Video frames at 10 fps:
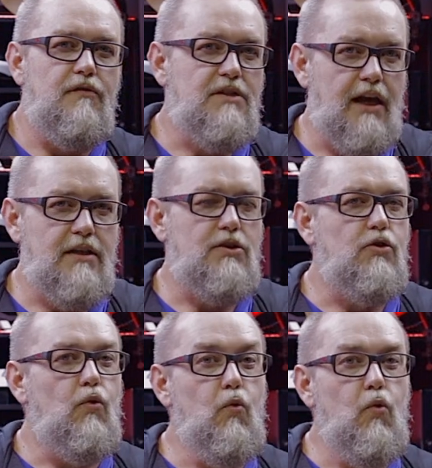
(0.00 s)
of tests
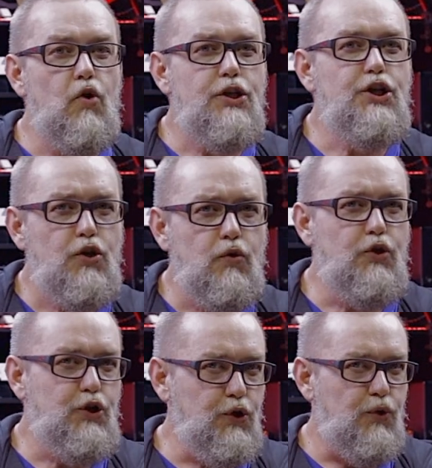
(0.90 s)
would you
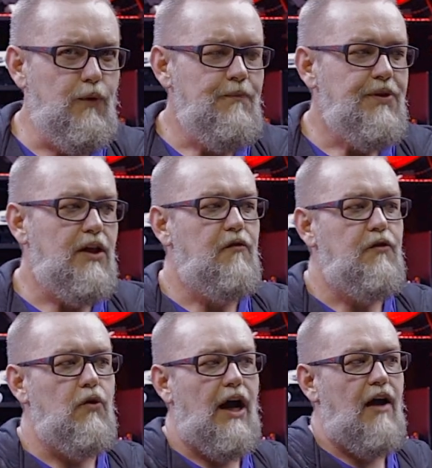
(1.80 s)
do
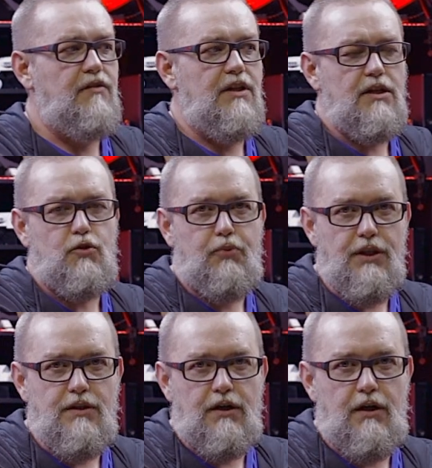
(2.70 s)
if you have this
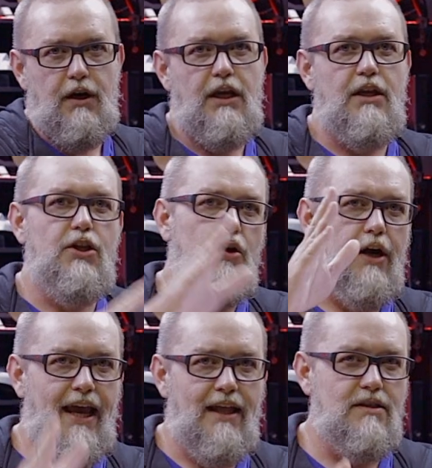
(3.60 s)
printer in your
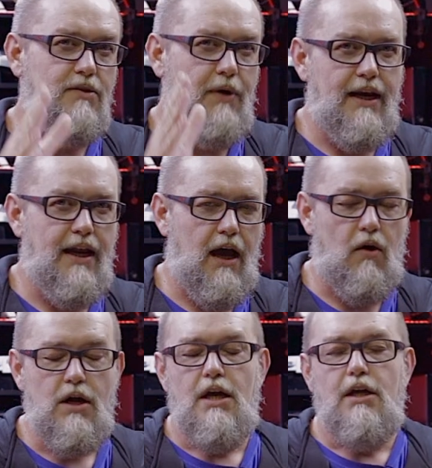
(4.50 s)
hands right
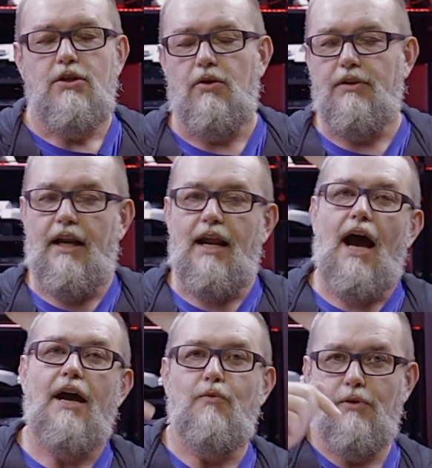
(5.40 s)
now. So then
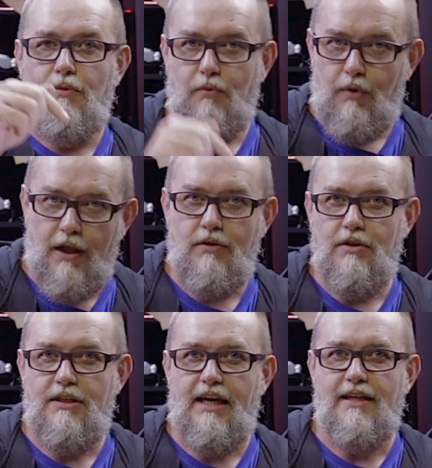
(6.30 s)
I will run
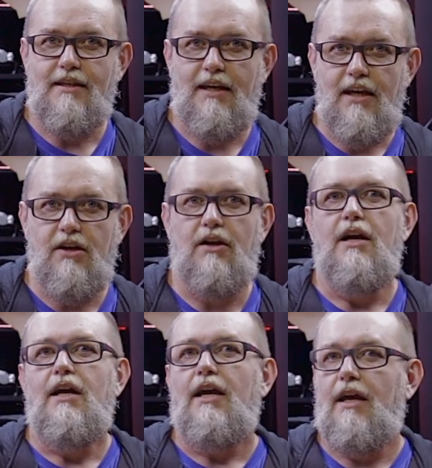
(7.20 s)
those tests here
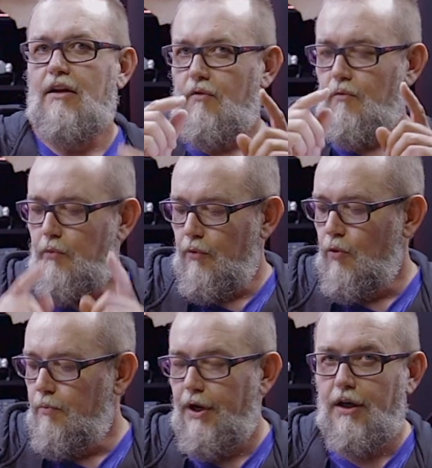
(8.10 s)
and
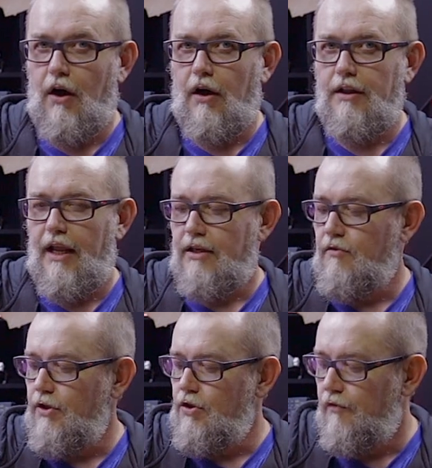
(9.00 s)
we'll bring on the next
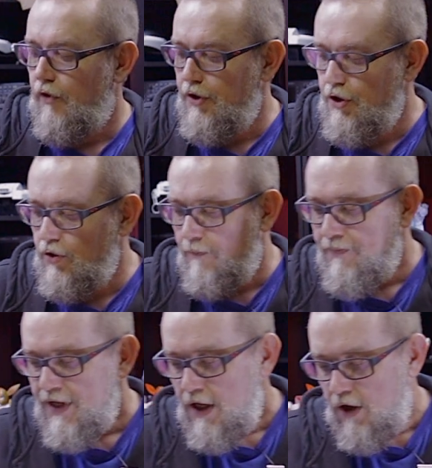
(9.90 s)
video for you,
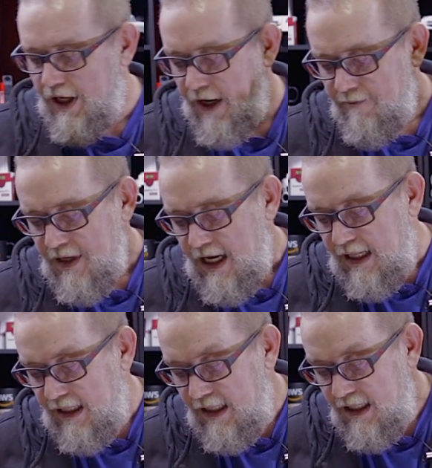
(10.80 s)
okay?
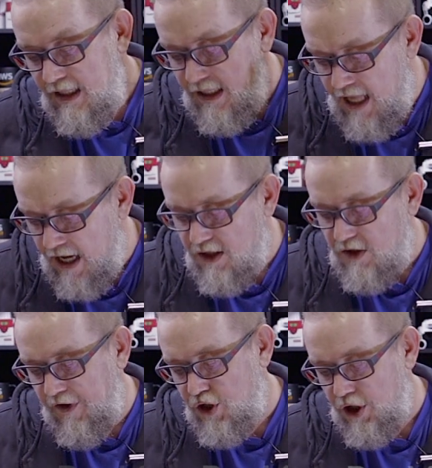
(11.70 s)

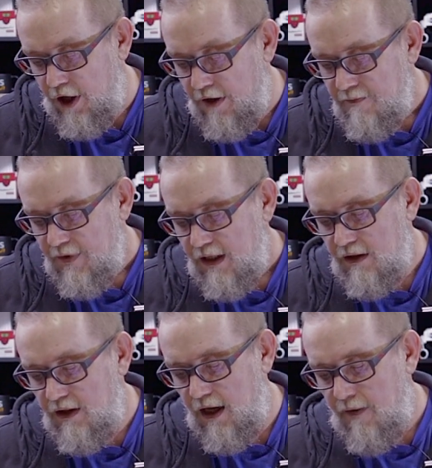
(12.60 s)
Next feature,
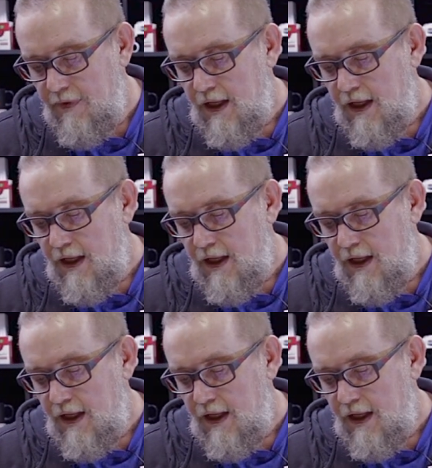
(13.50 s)
the